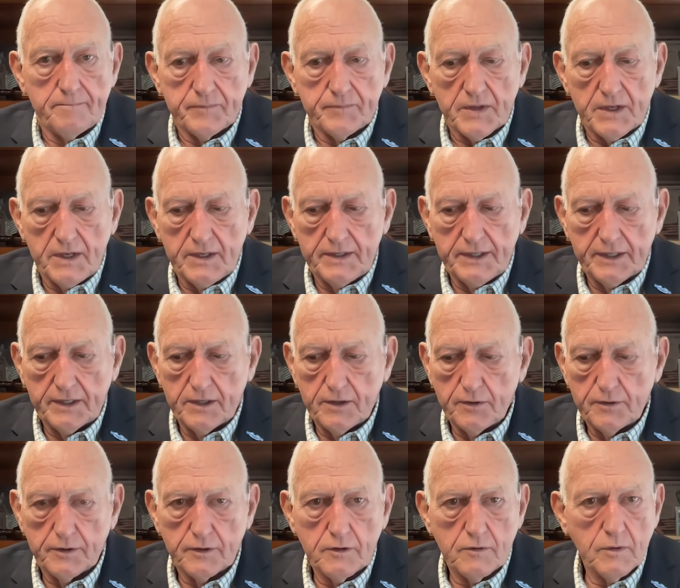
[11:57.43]
and they
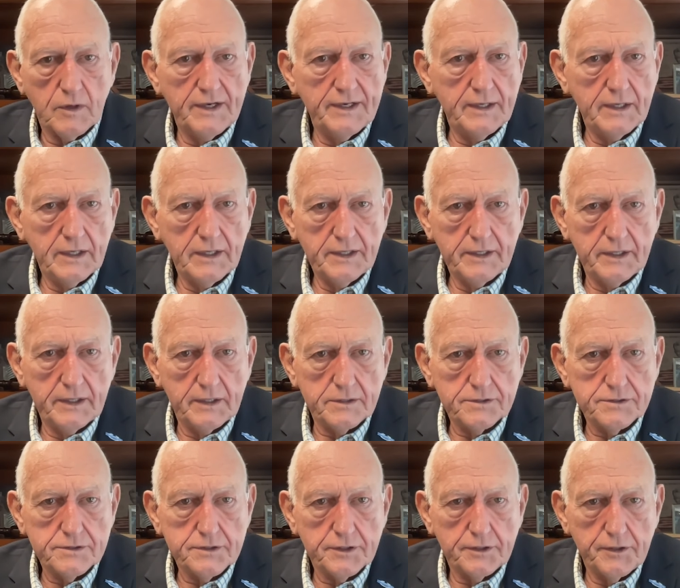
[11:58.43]
go to great
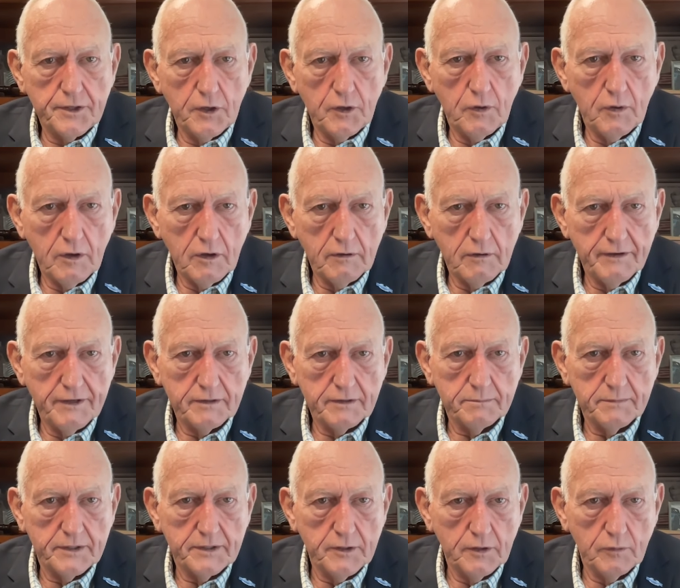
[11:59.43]
lengths to know our
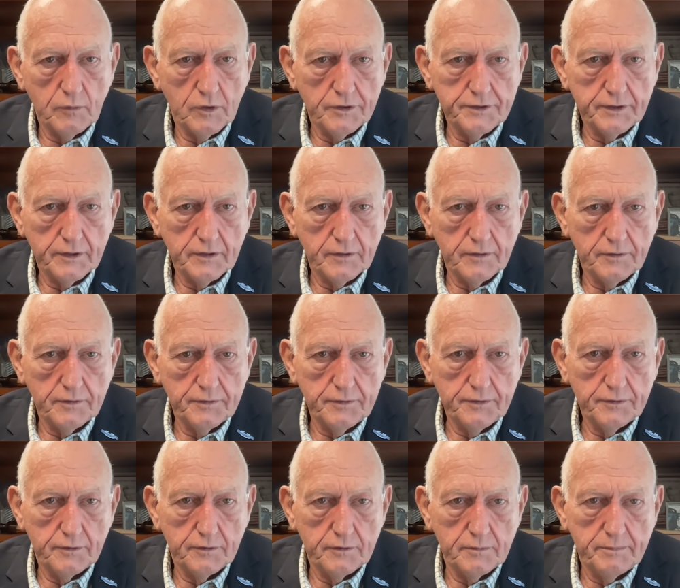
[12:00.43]
enemy, know what they're going to
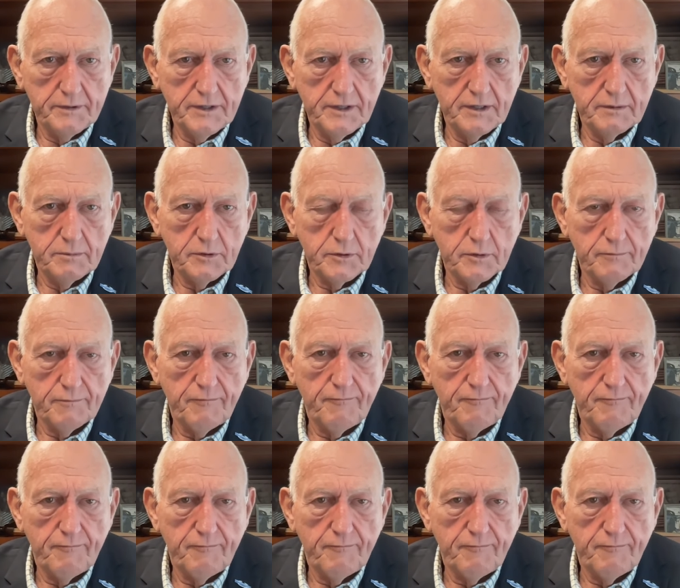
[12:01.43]
do, to be able to